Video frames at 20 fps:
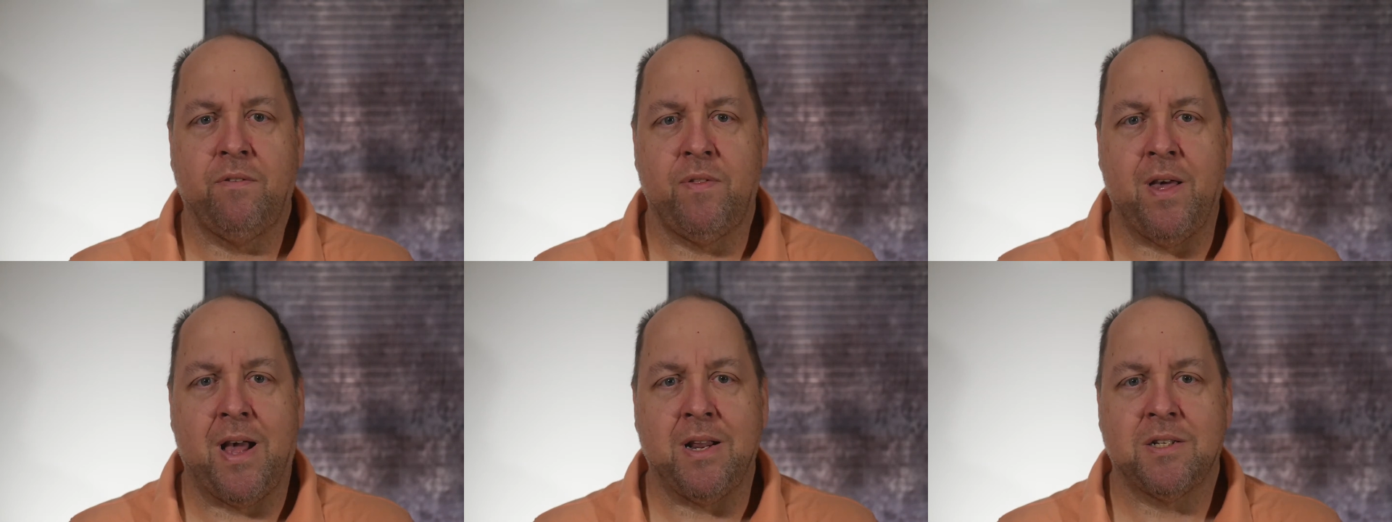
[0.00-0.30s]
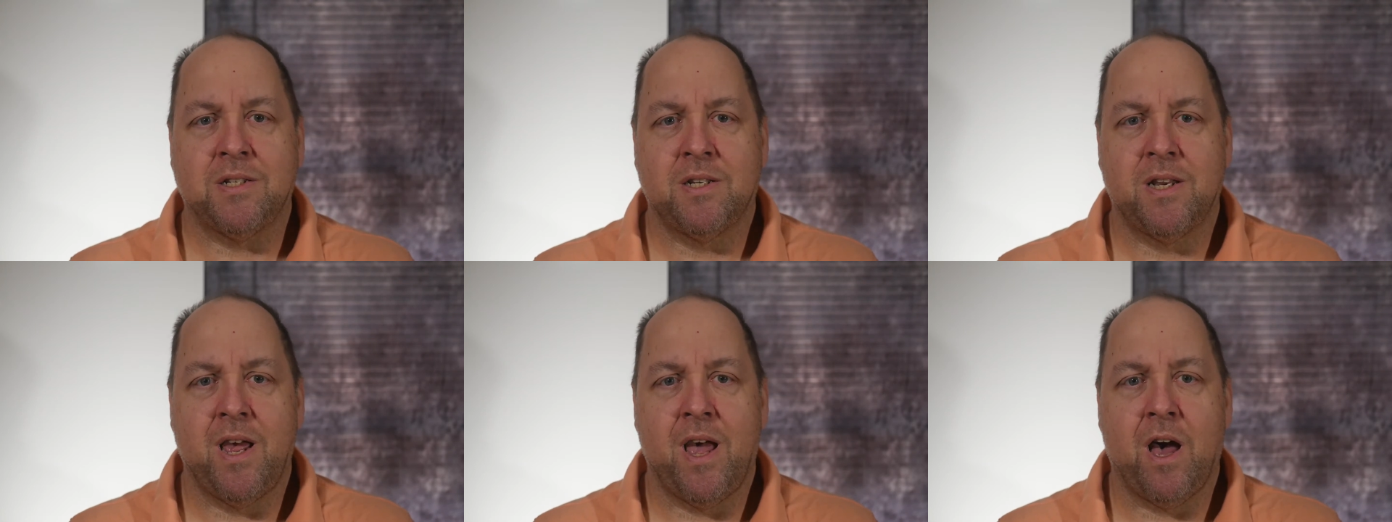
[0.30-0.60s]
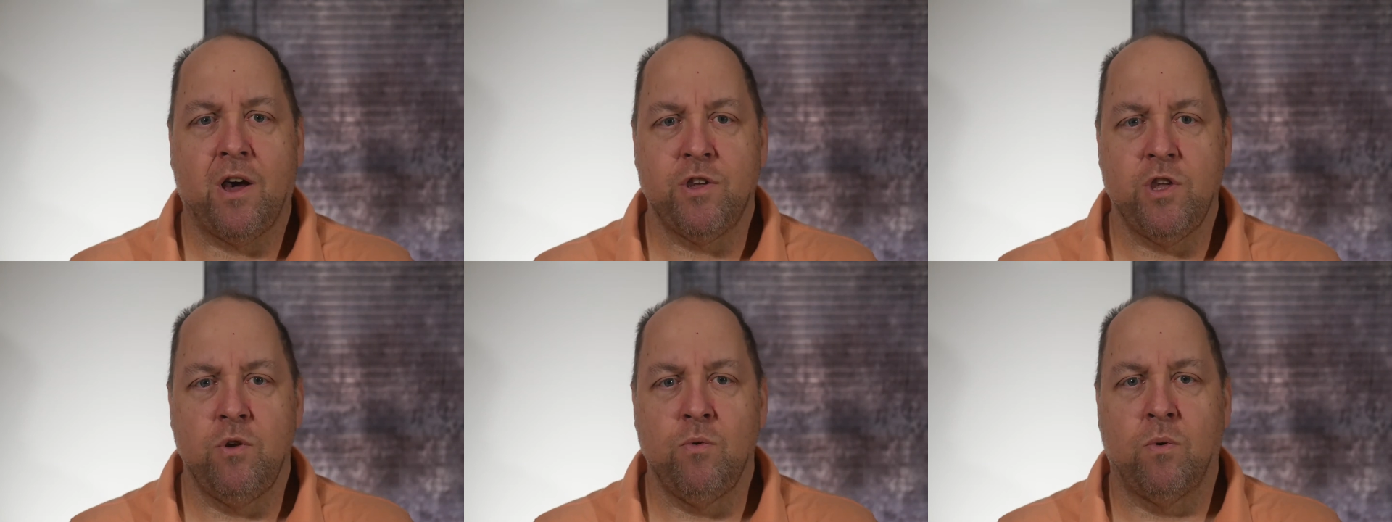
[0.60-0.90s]
if that's
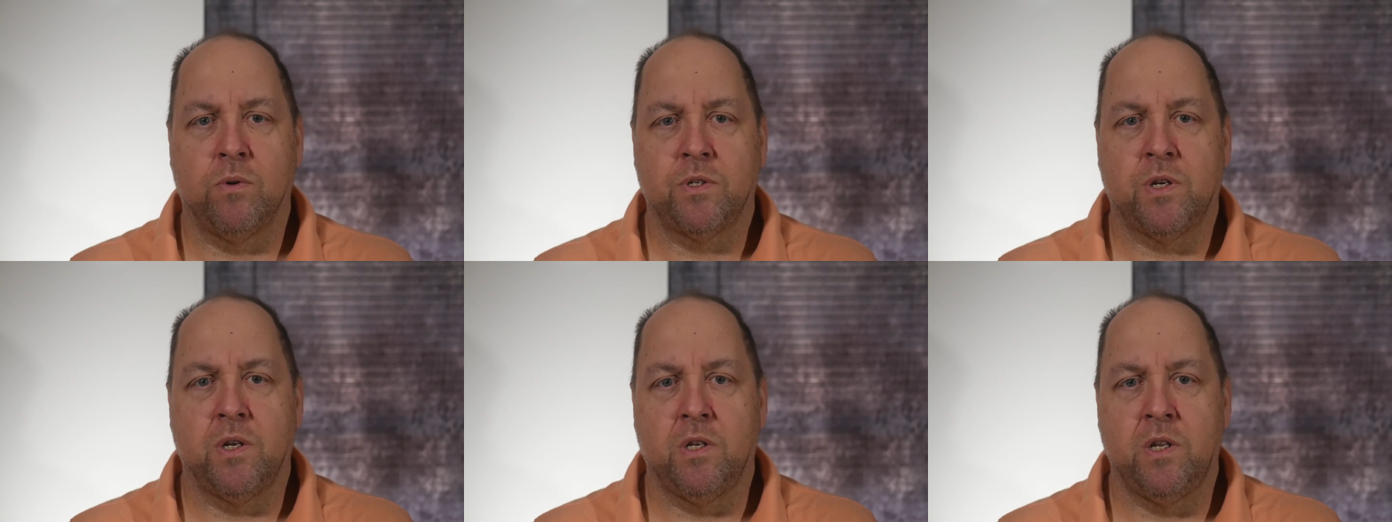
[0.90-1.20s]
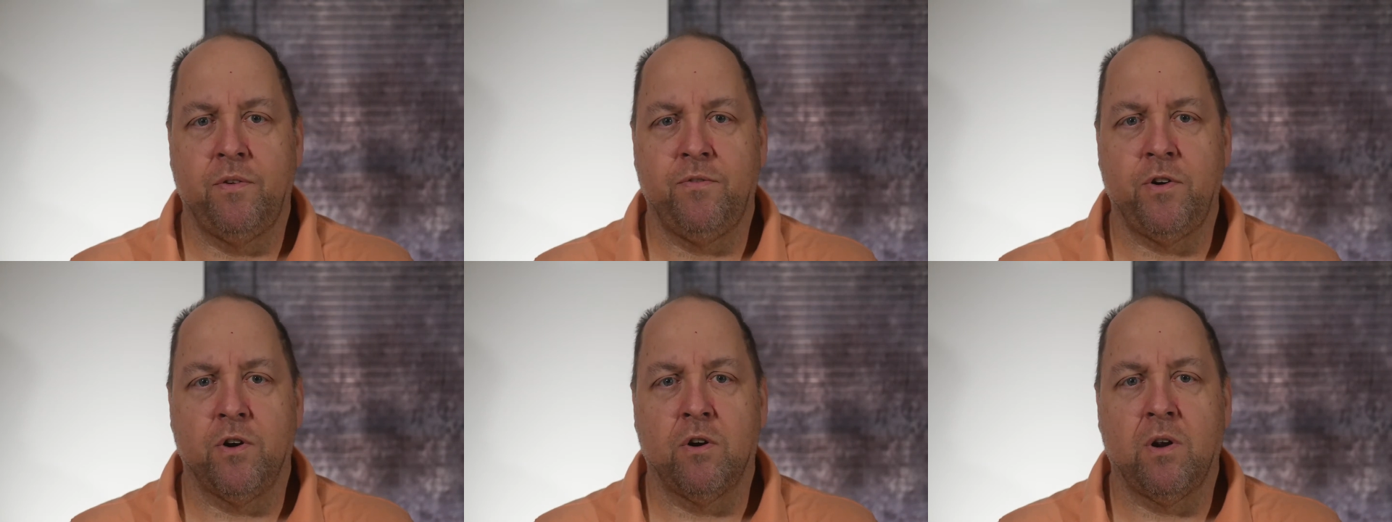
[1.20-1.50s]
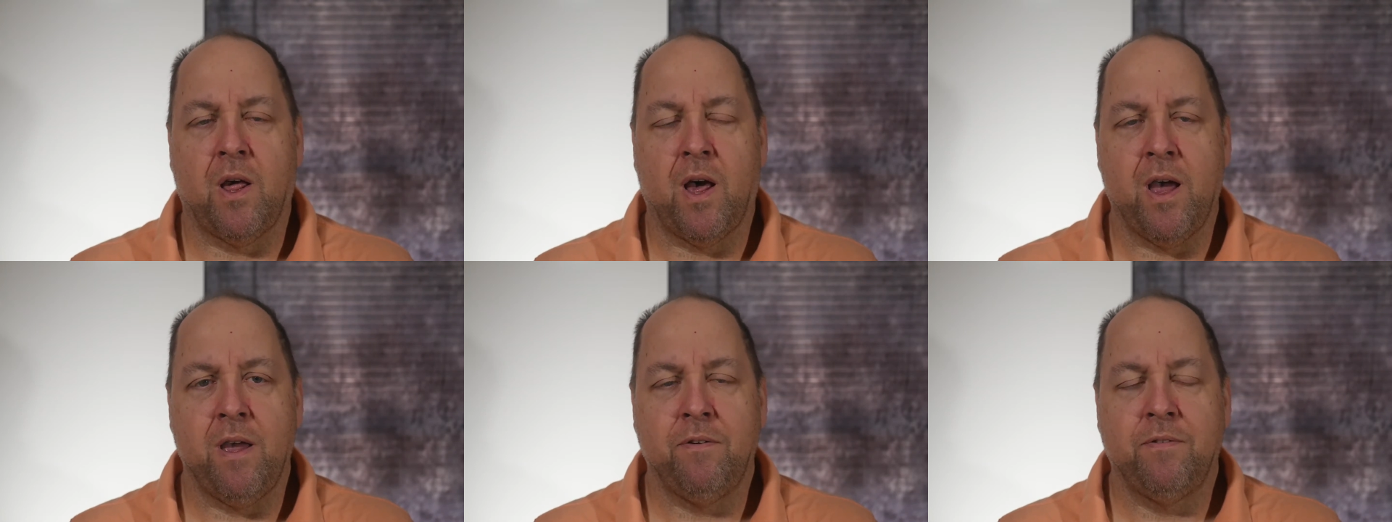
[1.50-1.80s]
how you want to live your
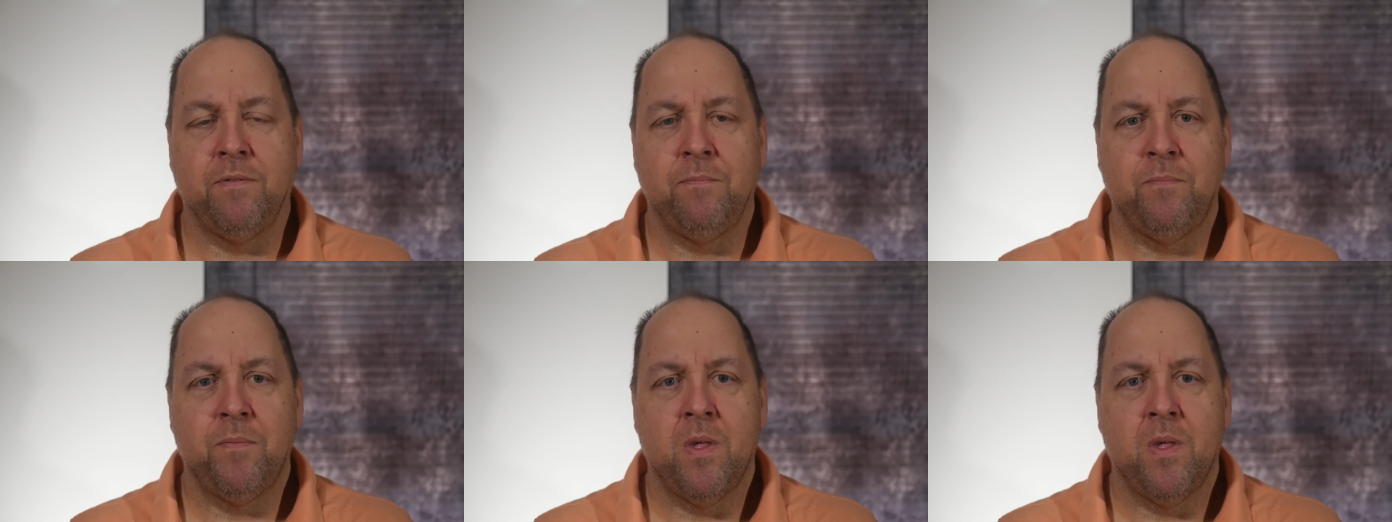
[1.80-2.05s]
life.